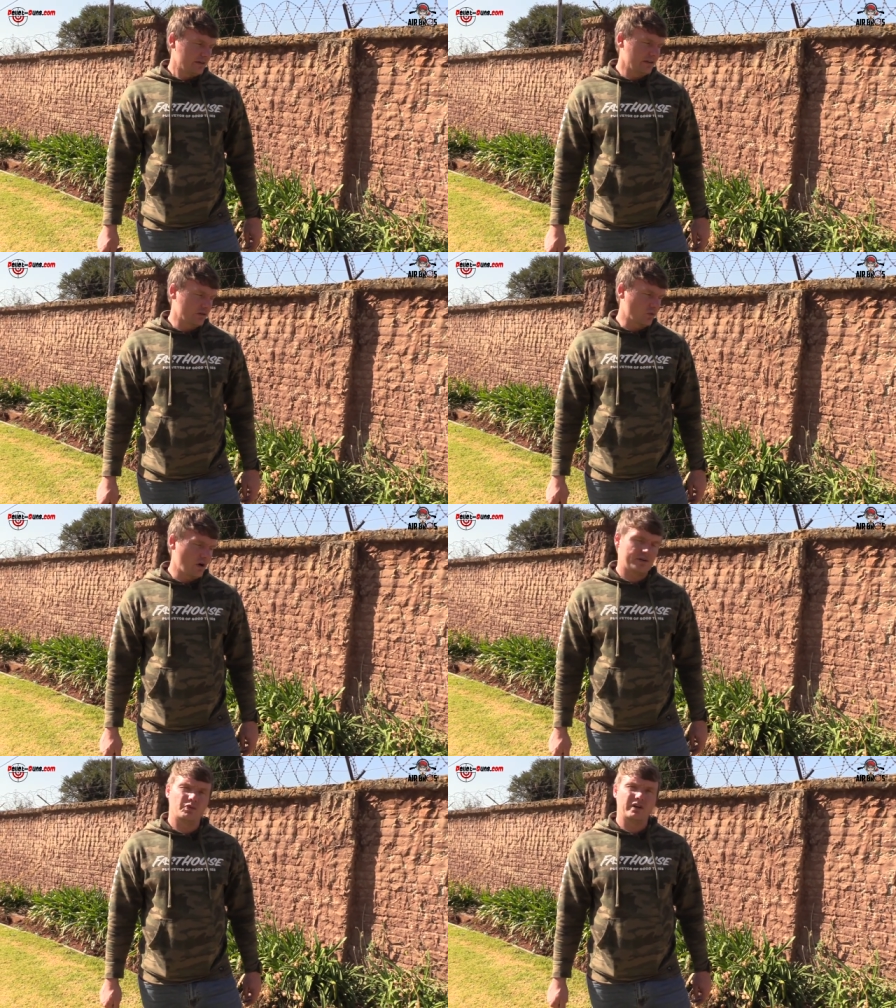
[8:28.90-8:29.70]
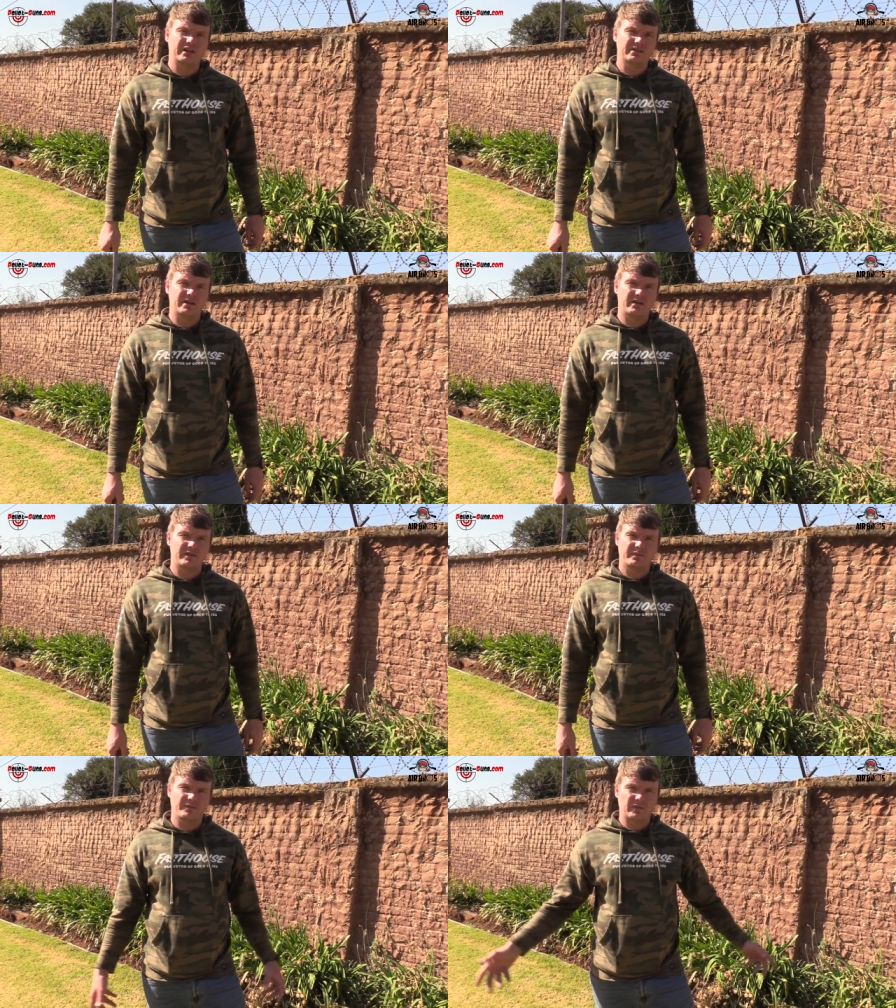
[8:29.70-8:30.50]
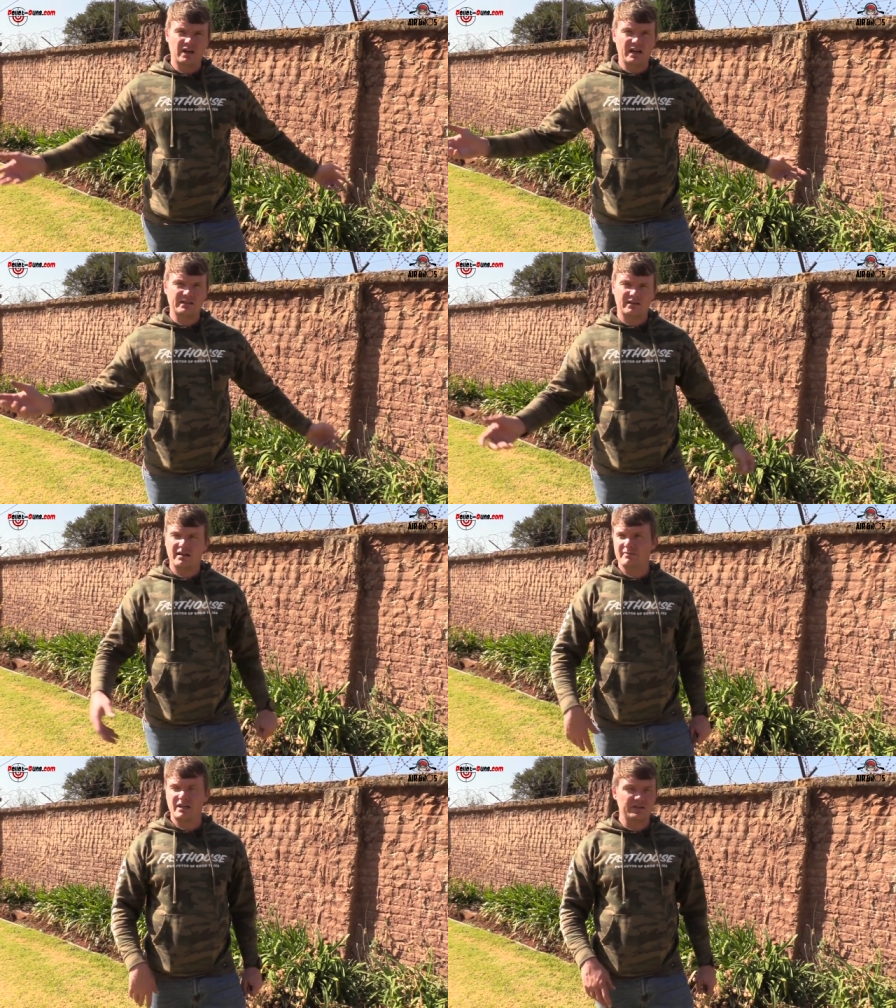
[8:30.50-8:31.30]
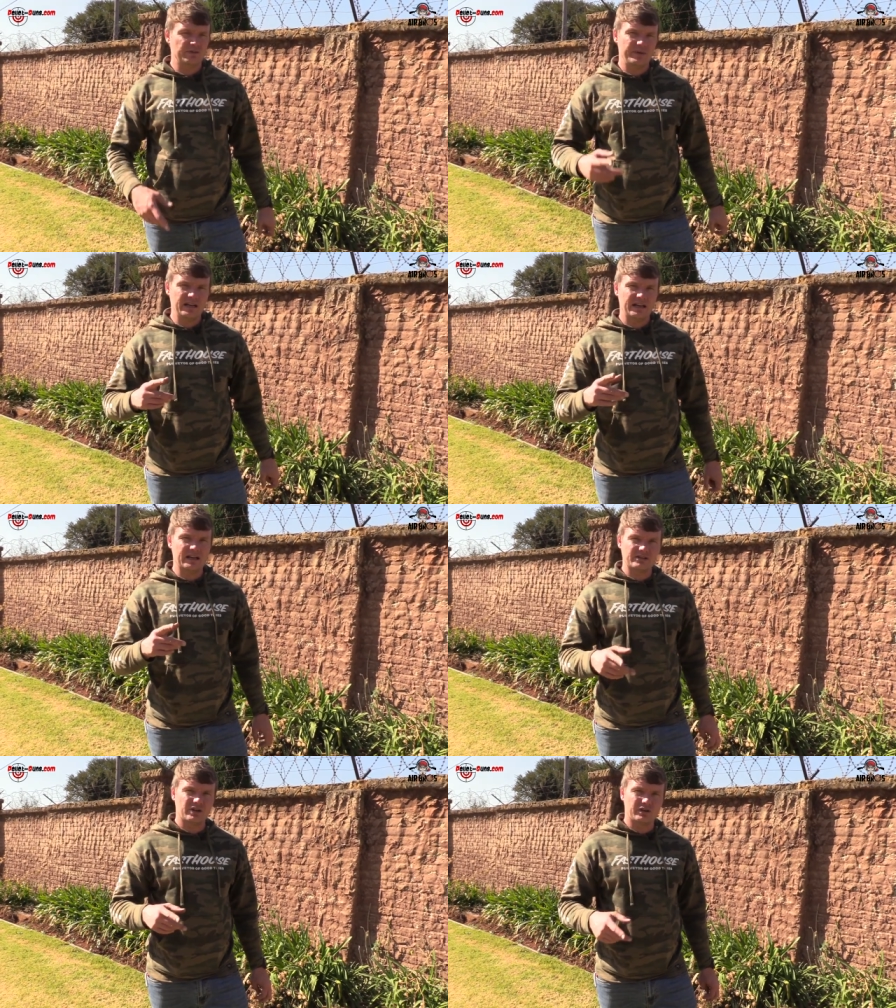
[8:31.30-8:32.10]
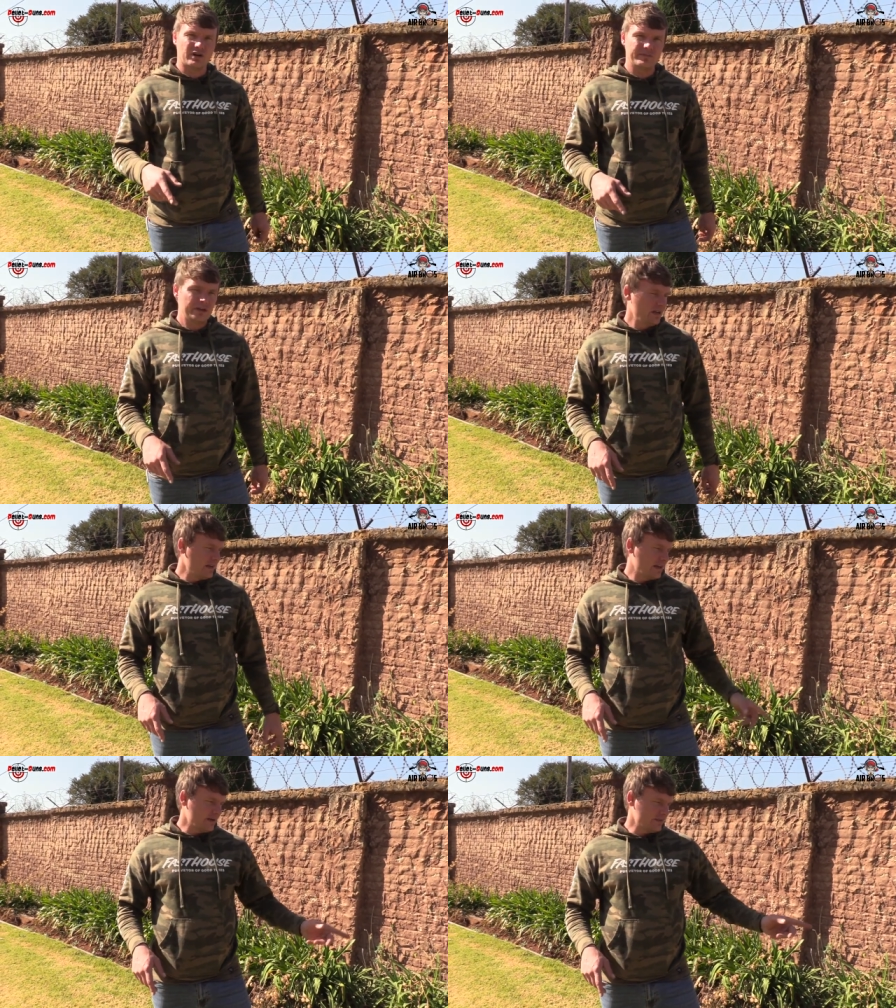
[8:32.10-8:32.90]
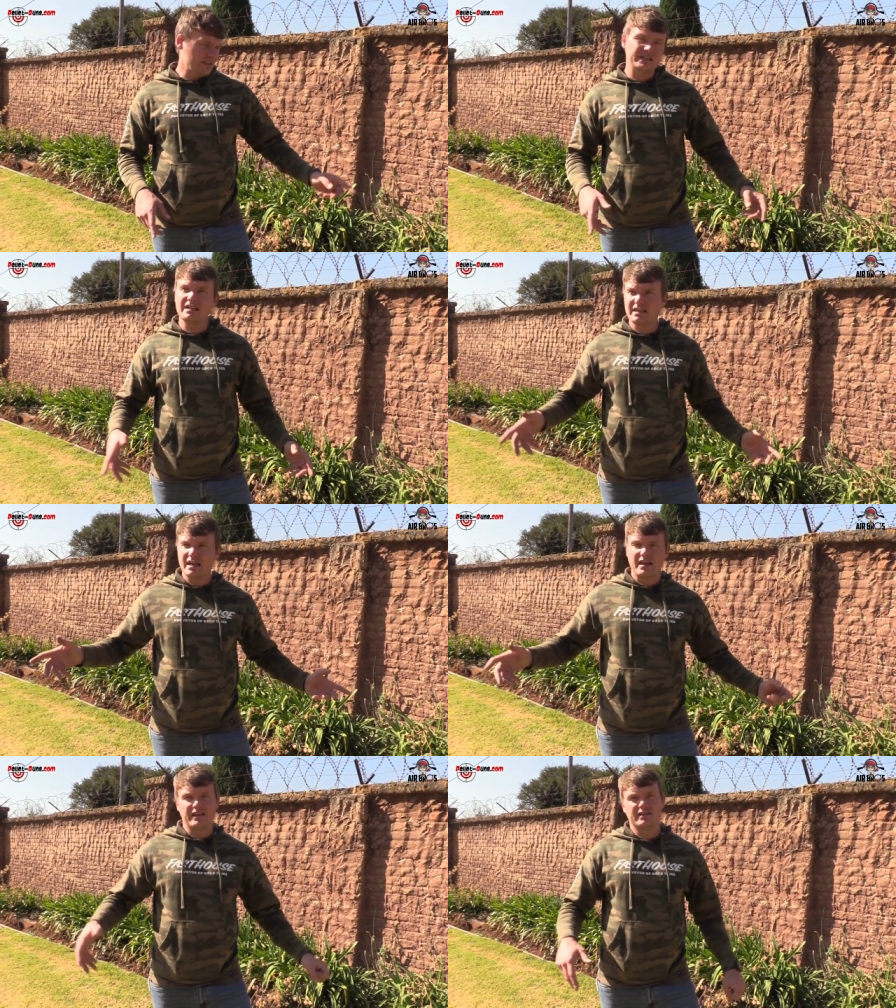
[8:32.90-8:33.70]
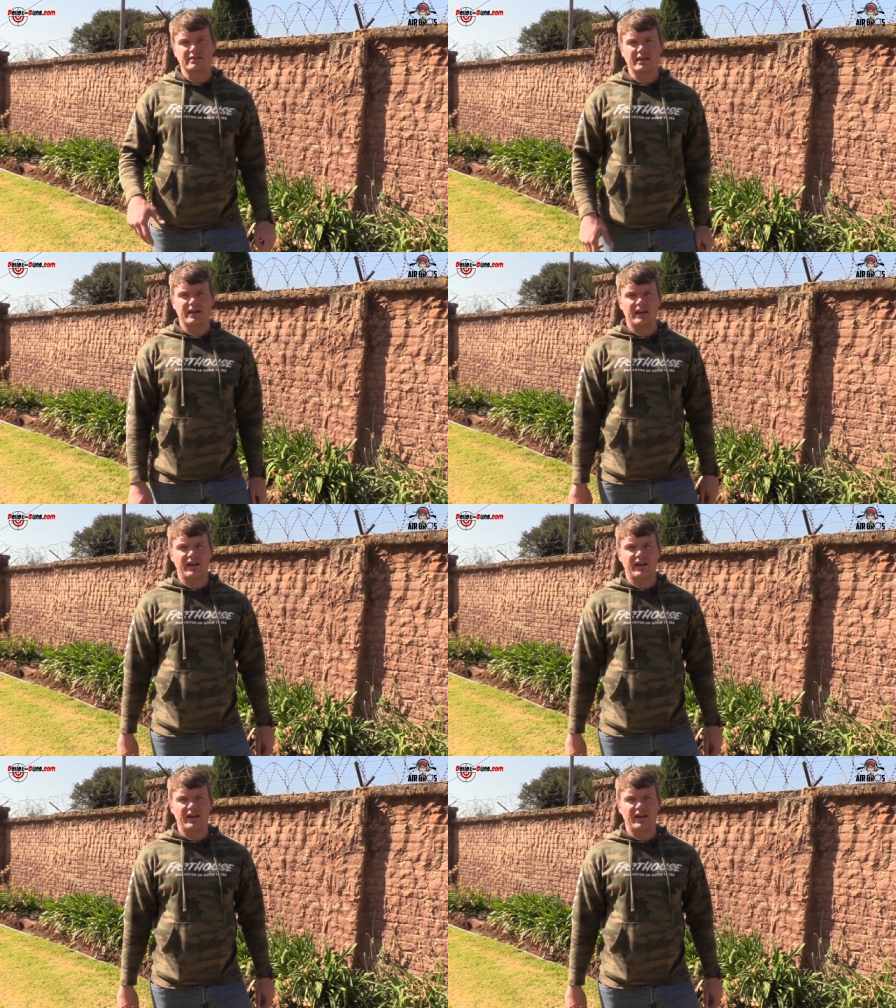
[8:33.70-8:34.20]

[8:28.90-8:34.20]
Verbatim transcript: did quite well so guys come down to pelletguns.com come and see this uh,